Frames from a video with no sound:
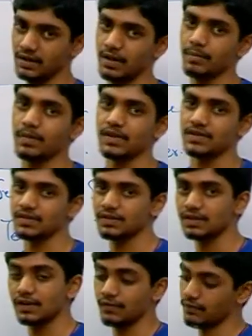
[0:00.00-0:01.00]
temperatures.
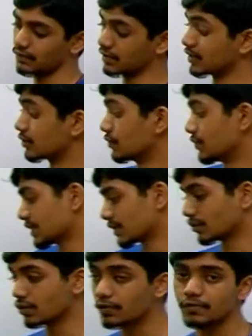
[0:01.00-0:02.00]
If we
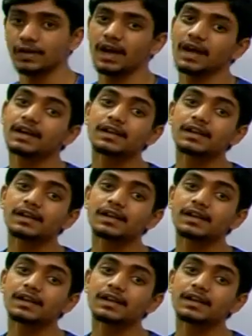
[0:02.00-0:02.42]
go for higher